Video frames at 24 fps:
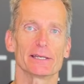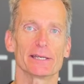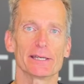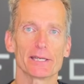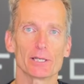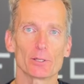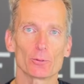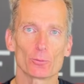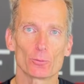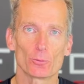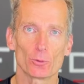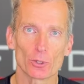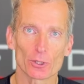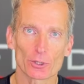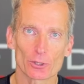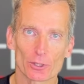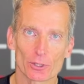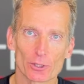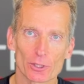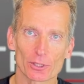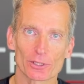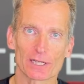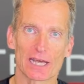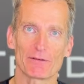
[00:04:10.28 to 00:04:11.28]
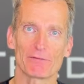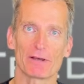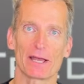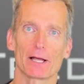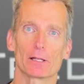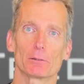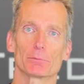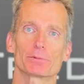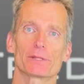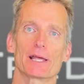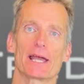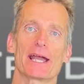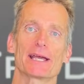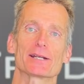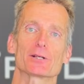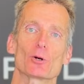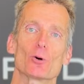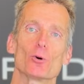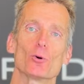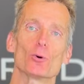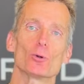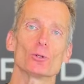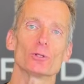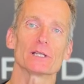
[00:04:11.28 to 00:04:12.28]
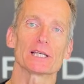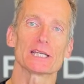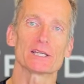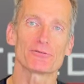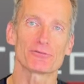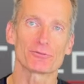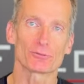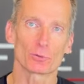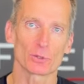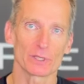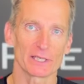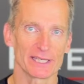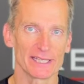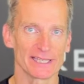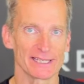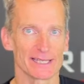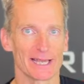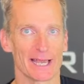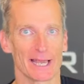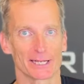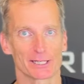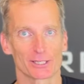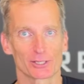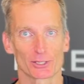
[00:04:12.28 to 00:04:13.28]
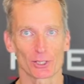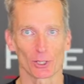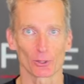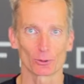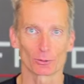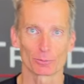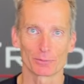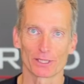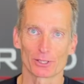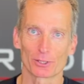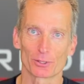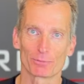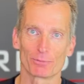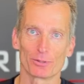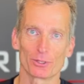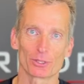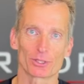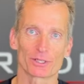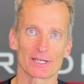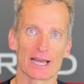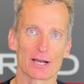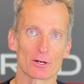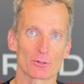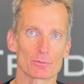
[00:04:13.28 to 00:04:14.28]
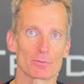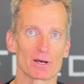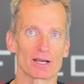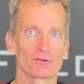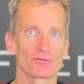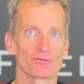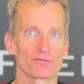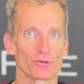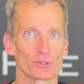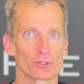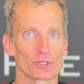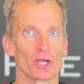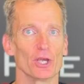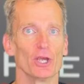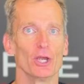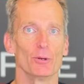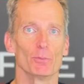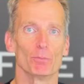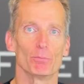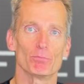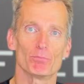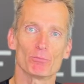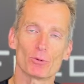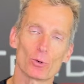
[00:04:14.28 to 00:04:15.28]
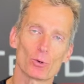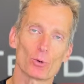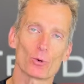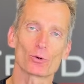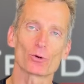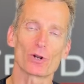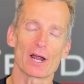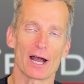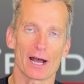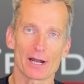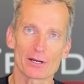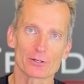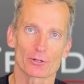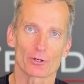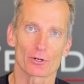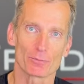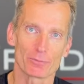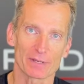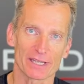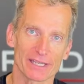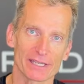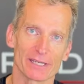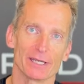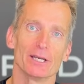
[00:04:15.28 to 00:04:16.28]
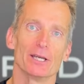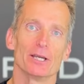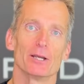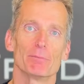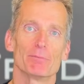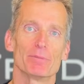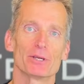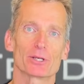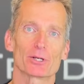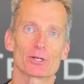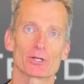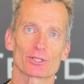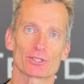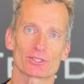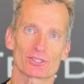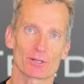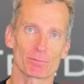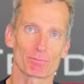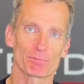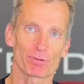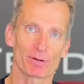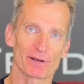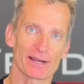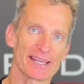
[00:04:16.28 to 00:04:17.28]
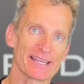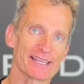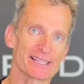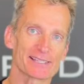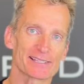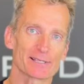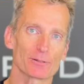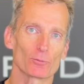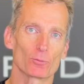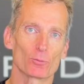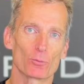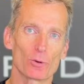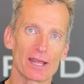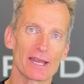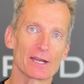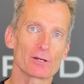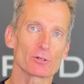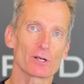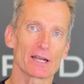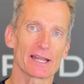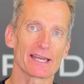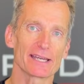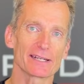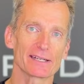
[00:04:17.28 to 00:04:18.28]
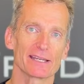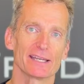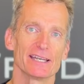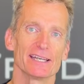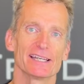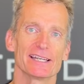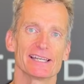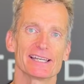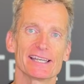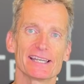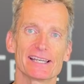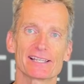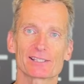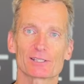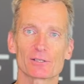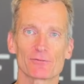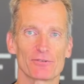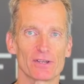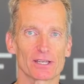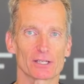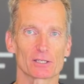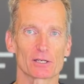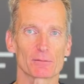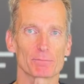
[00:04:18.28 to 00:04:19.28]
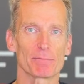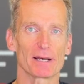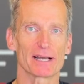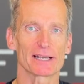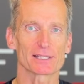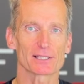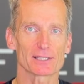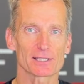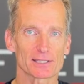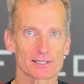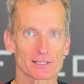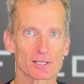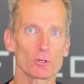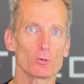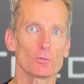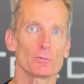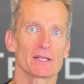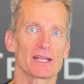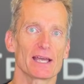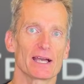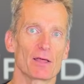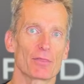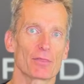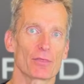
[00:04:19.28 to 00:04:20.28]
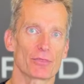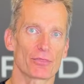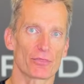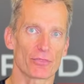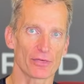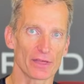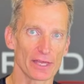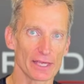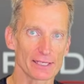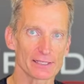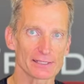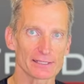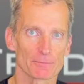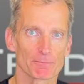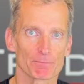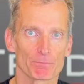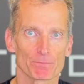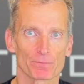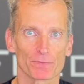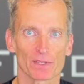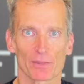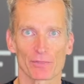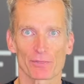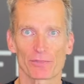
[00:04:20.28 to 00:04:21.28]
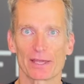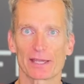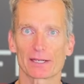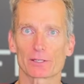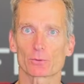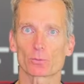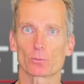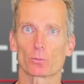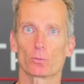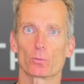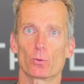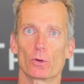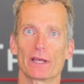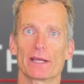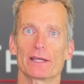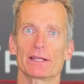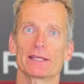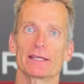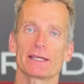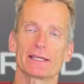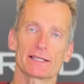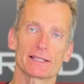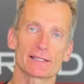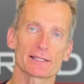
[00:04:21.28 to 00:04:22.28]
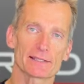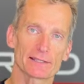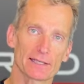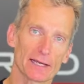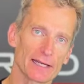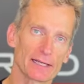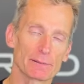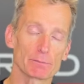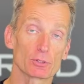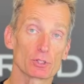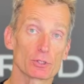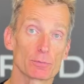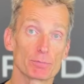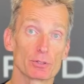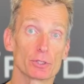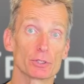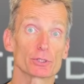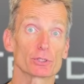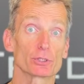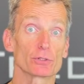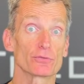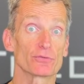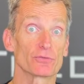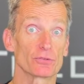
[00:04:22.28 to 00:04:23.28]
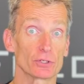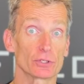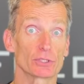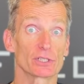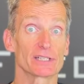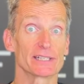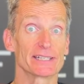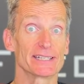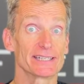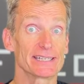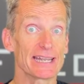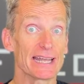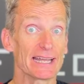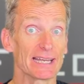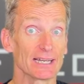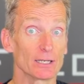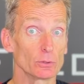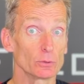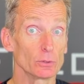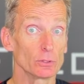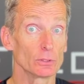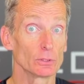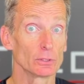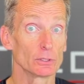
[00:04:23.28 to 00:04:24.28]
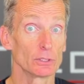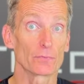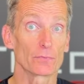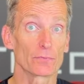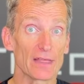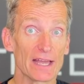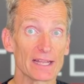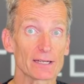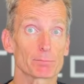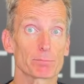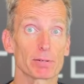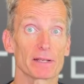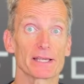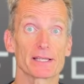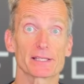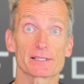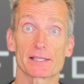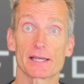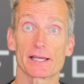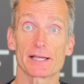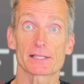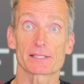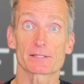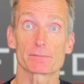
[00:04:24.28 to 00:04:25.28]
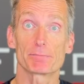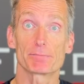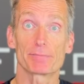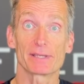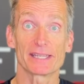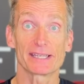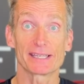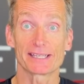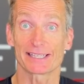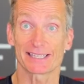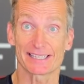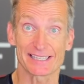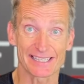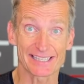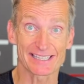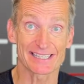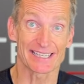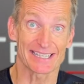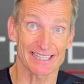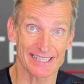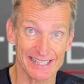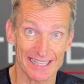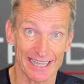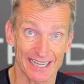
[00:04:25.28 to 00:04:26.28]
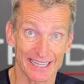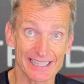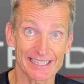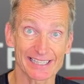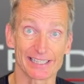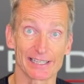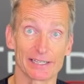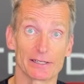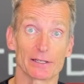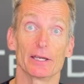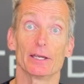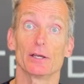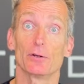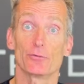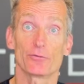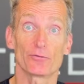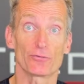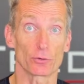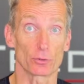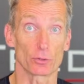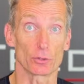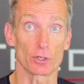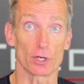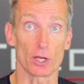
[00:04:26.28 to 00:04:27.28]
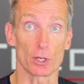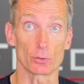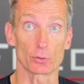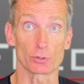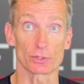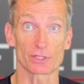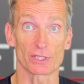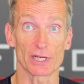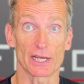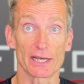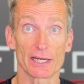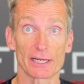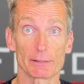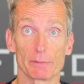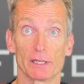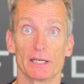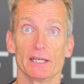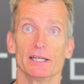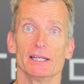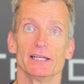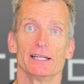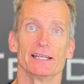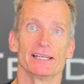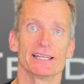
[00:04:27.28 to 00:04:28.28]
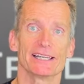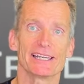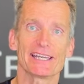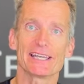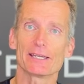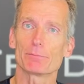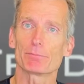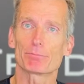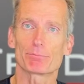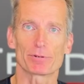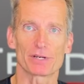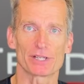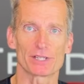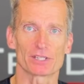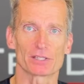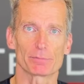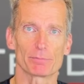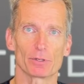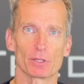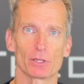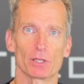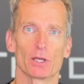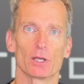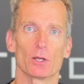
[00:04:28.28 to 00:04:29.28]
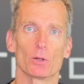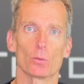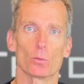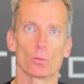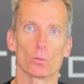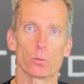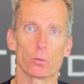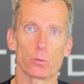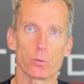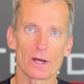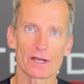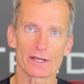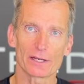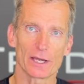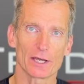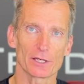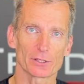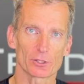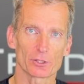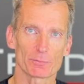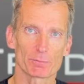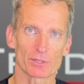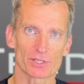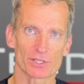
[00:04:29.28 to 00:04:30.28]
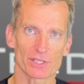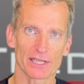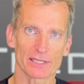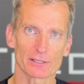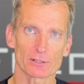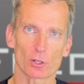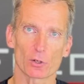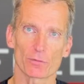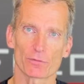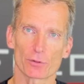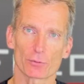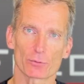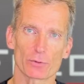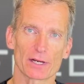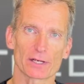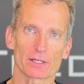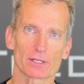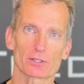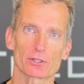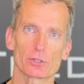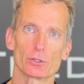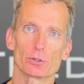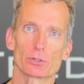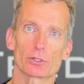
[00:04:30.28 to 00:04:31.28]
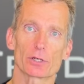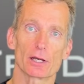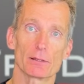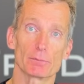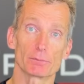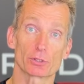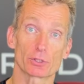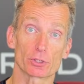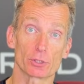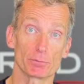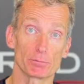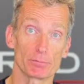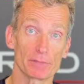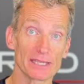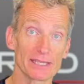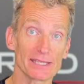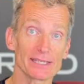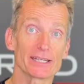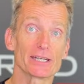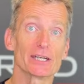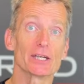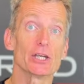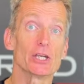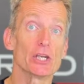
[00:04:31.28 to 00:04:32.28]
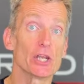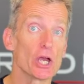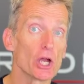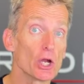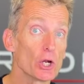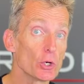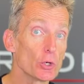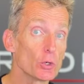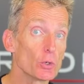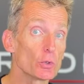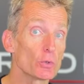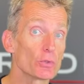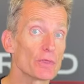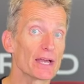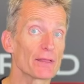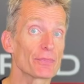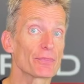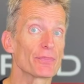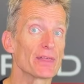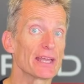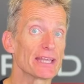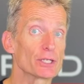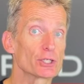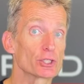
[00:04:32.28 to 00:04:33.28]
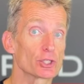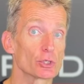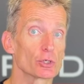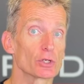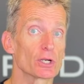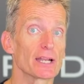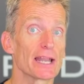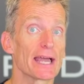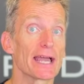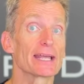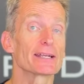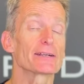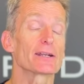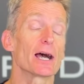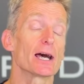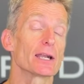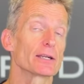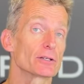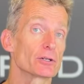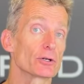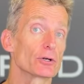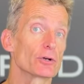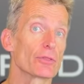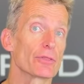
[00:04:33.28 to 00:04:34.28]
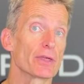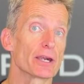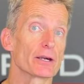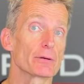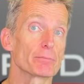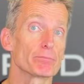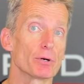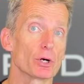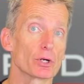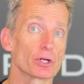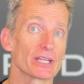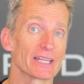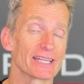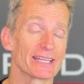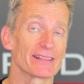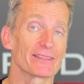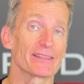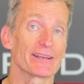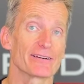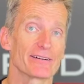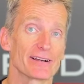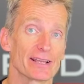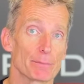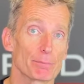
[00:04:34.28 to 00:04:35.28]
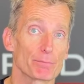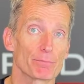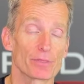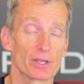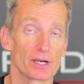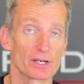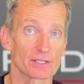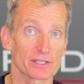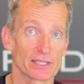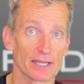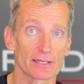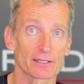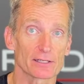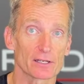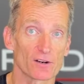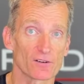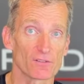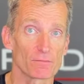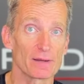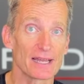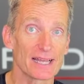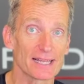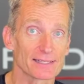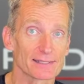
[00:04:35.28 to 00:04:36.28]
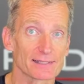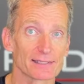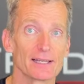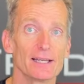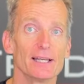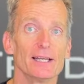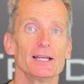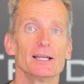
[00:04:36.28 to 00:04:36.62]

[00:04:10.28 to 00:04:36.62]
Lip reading: it would not have helped at all if he had told me to put down my foot more under me, because the place where you land is affected by so many other things that when it is time to put your foot down, that place has been decided for a long time. In principle, 100% of the runners who come to me know that they should land under their body, their hip, their center of mass.